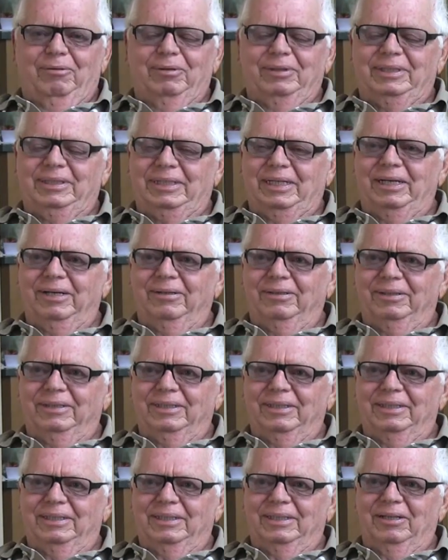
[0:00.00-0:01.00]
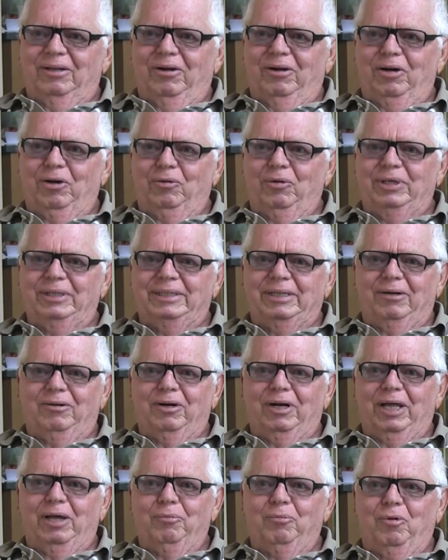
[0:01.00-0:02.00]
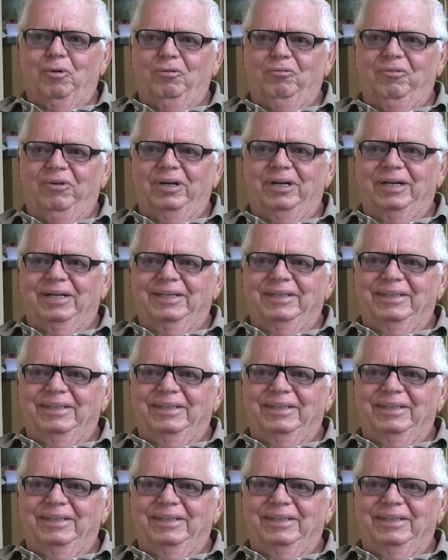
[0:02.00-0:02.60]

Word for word: was single, and law degree sounded like more fun.